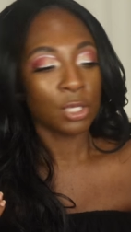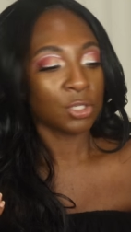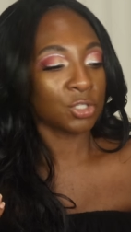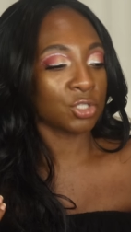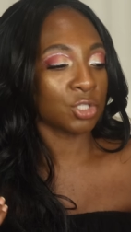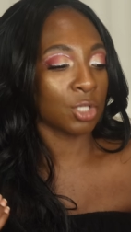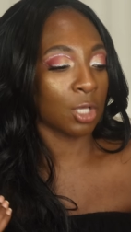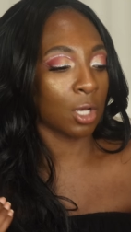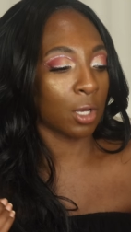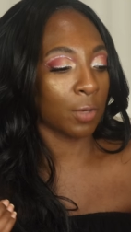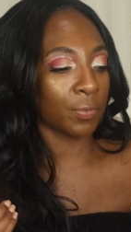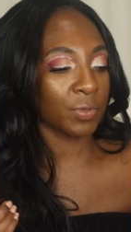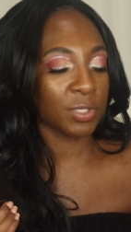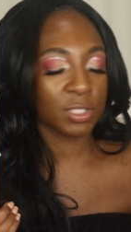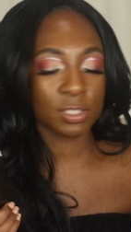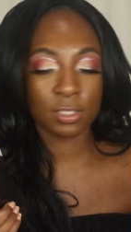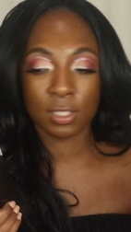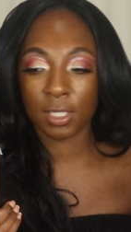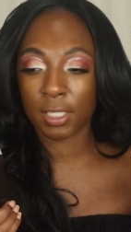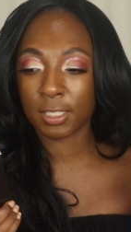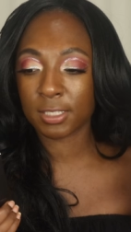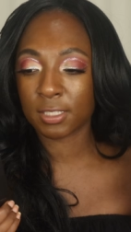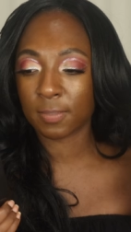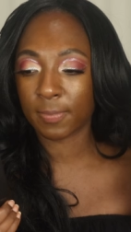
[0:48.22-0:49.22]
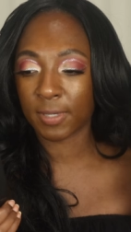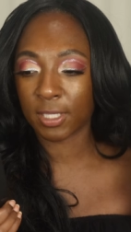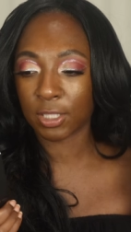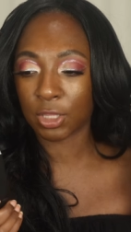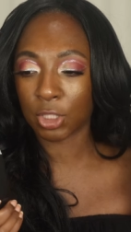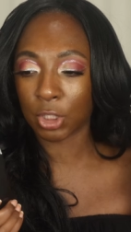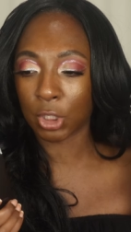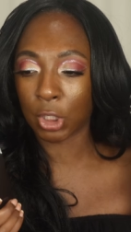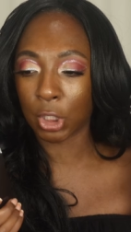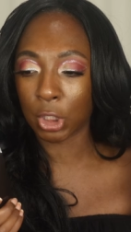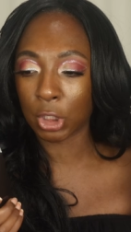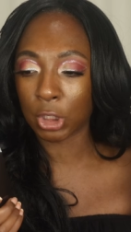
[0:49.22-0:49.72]
She always talks about
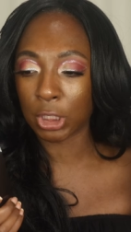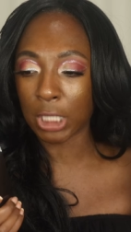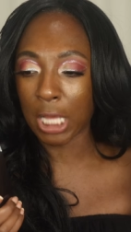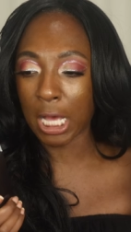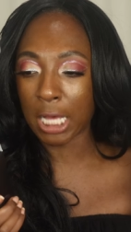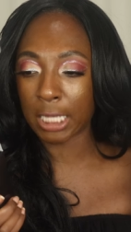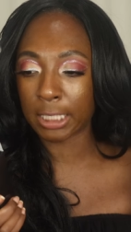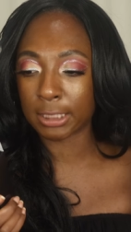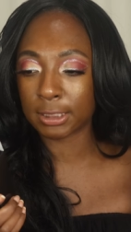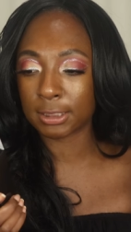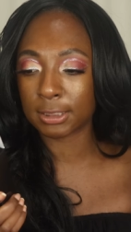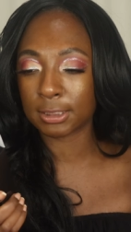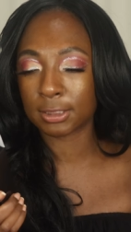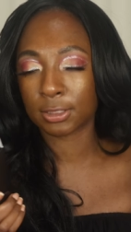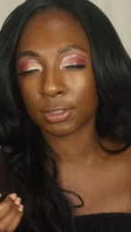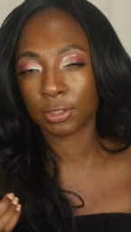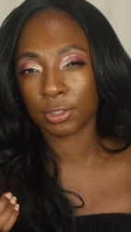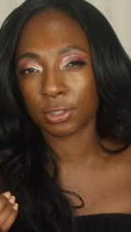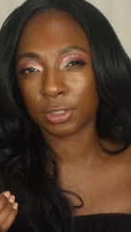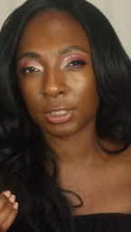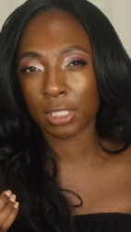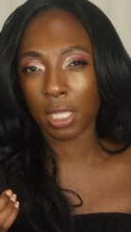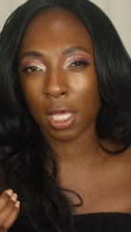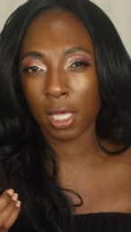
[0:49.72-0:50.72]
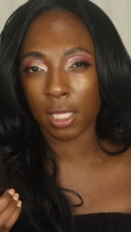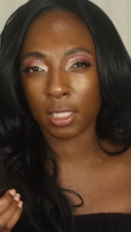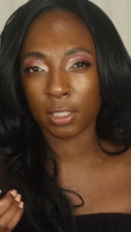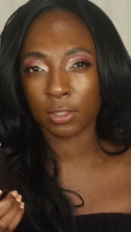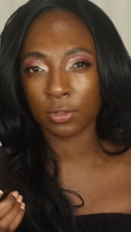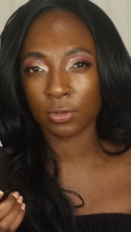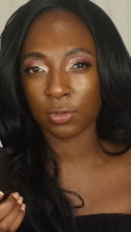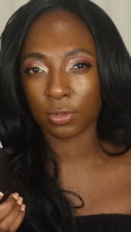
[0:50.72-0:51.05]
the Guerlain, is it Guerlain?